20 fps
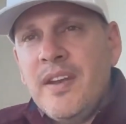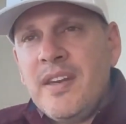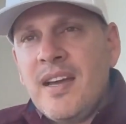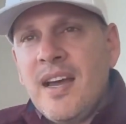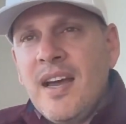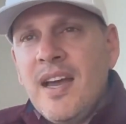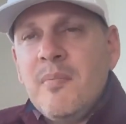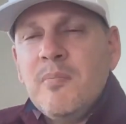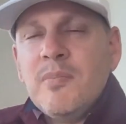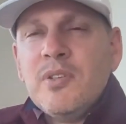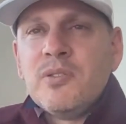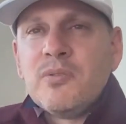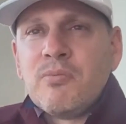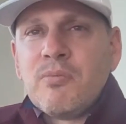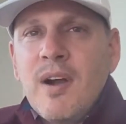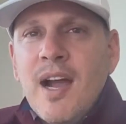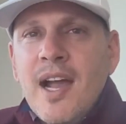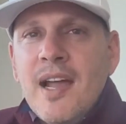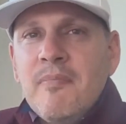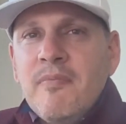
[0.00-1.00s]
the time
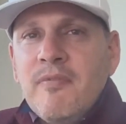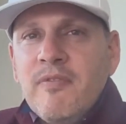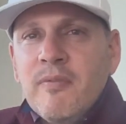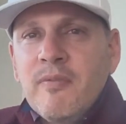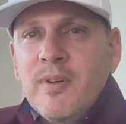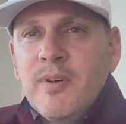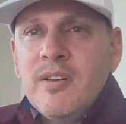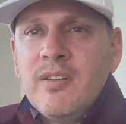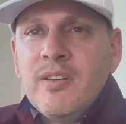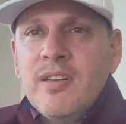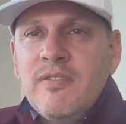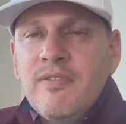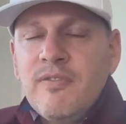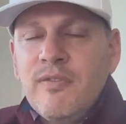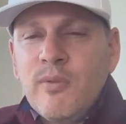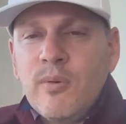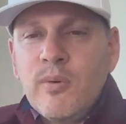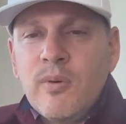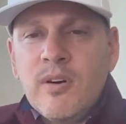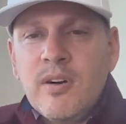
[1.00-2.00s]
is ripe really
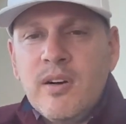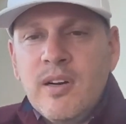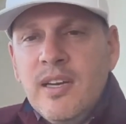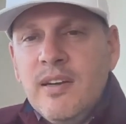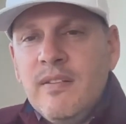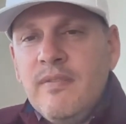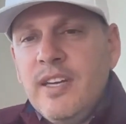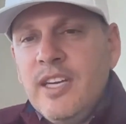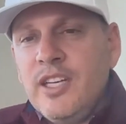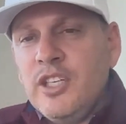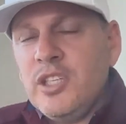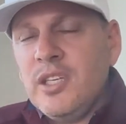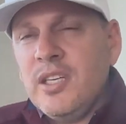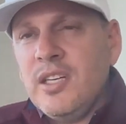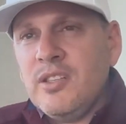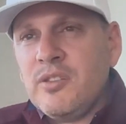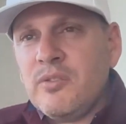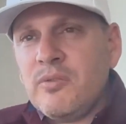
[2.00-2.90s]
for innovation.